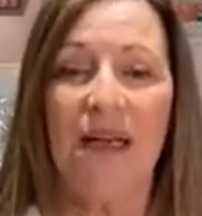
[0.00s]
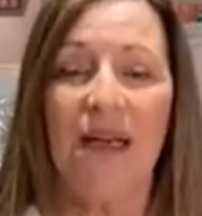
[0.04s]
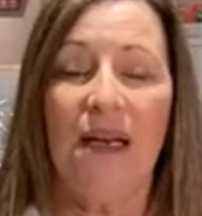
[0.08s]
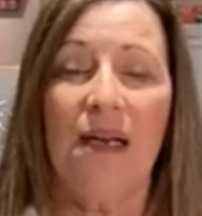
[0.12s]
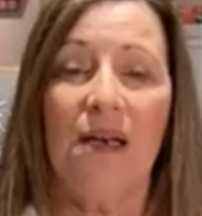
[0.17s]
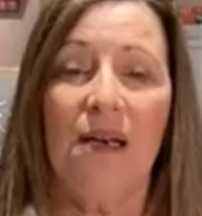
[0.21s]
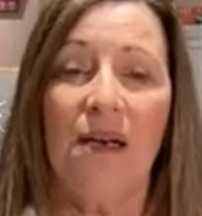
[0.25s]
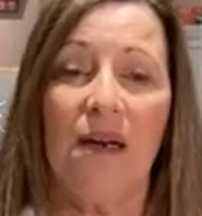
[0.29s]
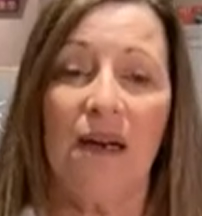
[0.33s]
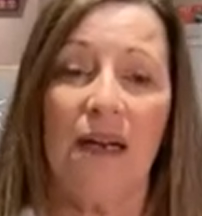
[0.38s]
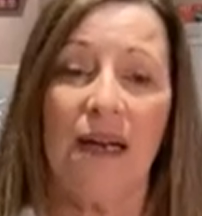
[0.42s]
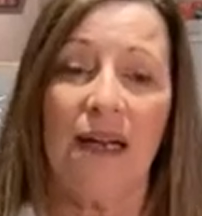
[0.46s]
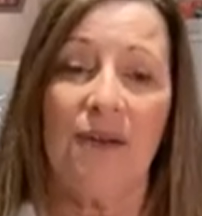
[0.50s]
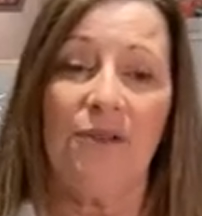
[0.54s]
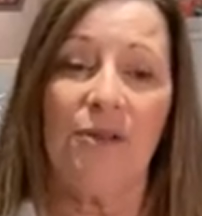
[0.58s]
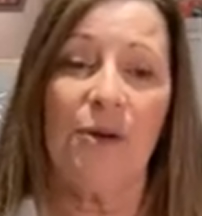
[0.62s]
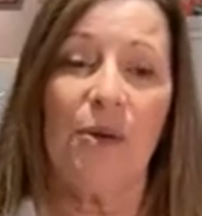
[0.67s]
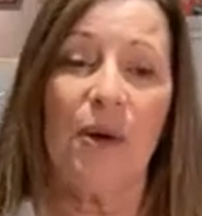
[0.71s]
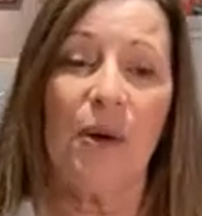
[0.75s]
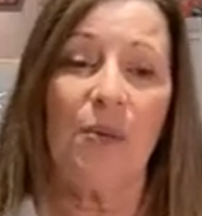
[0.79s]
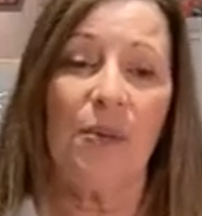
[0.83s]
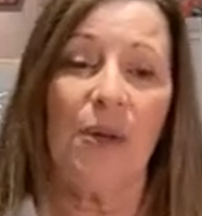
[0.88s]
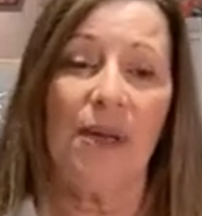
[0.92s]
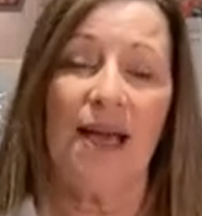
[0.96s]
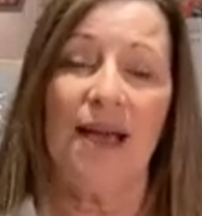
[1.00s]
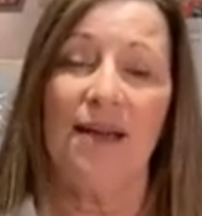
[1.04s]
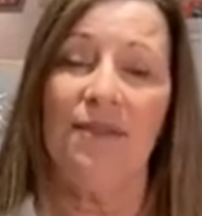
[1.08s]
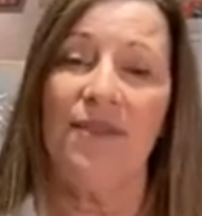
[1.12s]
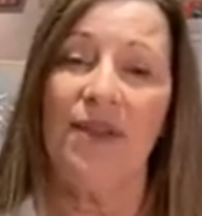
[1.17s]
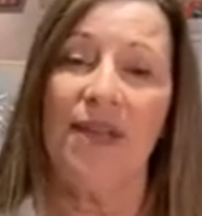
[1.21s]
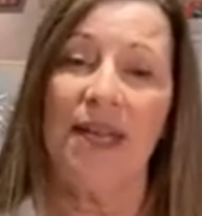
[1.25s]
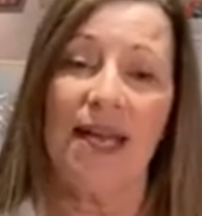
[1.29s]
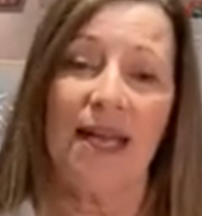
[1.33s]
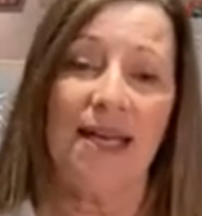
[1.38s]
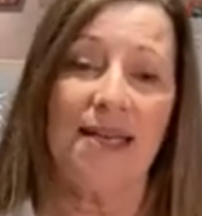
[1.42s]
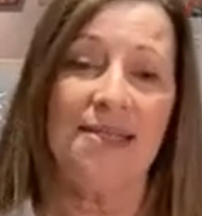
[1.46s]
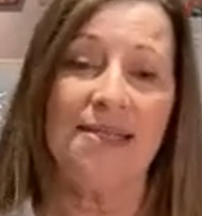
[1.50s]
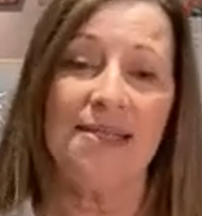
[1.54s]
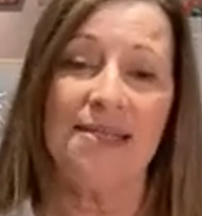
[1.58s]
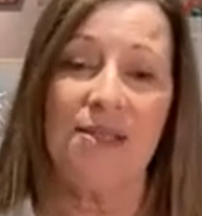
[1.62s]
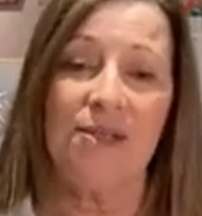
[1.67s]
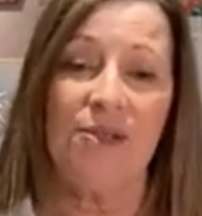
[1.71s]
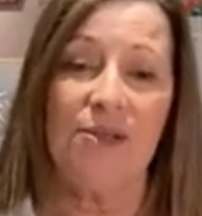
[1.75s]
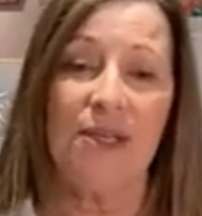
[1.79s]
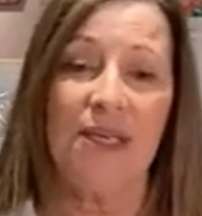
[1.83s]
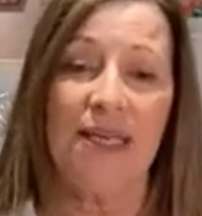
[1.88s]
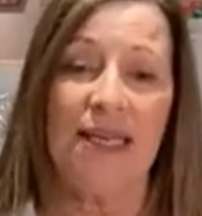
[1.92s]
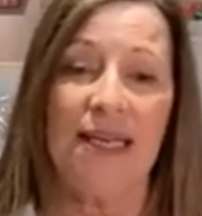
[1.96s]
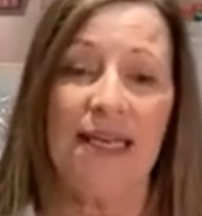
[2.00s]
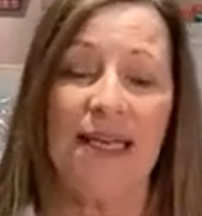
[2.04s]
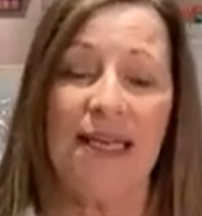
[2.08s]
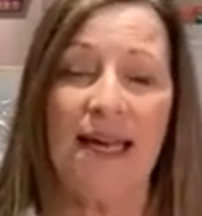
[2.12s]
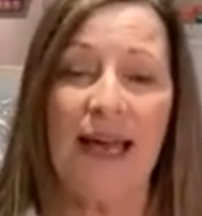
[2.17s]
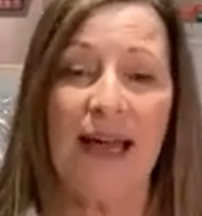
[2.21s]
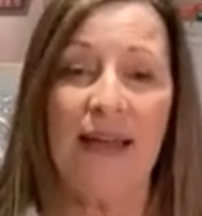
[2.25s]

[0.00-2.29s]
Not everyone will have the answer you need,